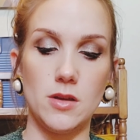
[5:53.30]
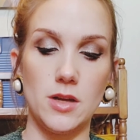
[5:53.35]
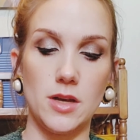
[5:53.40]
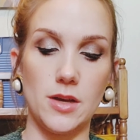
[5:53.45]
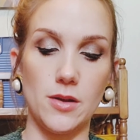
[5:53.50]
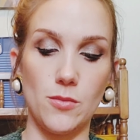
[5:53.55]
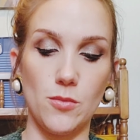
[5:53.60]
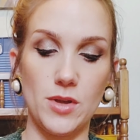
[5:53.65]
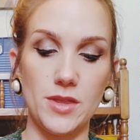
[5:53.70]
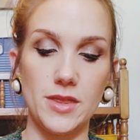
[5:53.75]

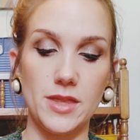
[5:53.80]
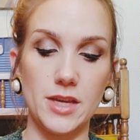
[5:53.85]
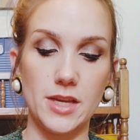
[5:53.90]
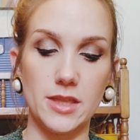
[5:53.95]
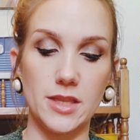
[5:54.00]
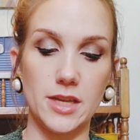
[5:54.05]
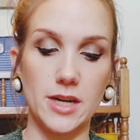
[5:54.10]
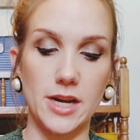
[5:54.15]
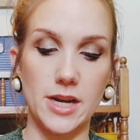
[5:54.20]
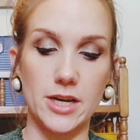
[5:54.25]
And one
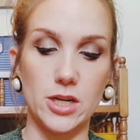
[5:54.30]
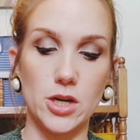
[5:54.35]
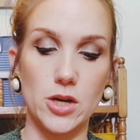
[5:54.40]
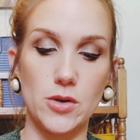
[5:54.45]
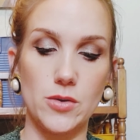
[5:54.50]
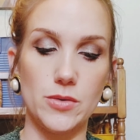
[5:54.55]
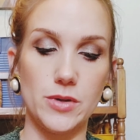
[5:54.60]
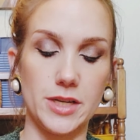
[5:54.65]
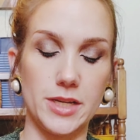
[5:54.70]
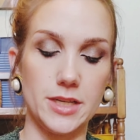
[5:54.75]
thing that I
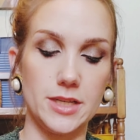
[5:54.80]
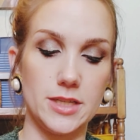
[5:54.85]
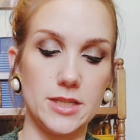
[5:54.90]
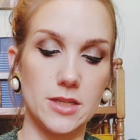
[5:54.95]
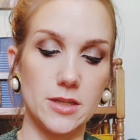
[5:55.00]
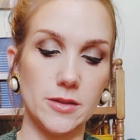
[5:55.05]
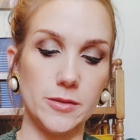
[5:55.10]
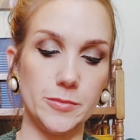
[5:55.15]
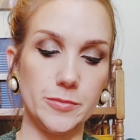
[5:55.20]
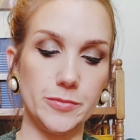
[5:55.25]
noticed